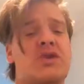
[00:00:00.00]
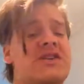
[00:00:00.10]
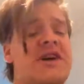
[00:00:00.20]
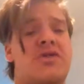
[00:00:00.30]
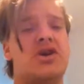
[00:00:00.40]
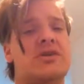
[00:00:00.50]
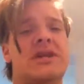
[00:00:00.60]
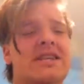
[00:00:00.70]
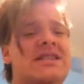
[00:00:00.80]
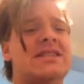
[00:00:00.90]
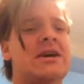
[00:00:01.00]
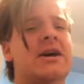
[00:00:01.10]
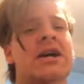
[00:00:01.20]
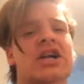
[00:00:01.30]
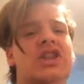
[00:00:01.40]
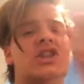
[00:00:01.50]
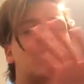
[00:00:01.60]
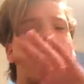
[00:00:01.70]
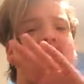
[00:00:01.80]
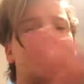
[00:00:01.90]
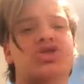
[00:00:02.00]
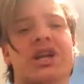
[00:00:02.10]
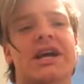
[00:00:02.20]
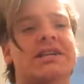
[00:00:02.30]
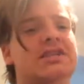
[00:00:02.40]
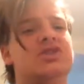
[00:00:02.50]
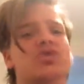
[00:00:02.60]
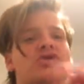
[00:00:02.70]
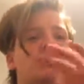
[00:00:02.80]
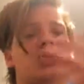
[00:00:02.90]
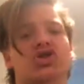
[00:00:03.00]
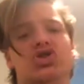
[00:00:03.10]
25-30 minutes, the sushi rice is going to be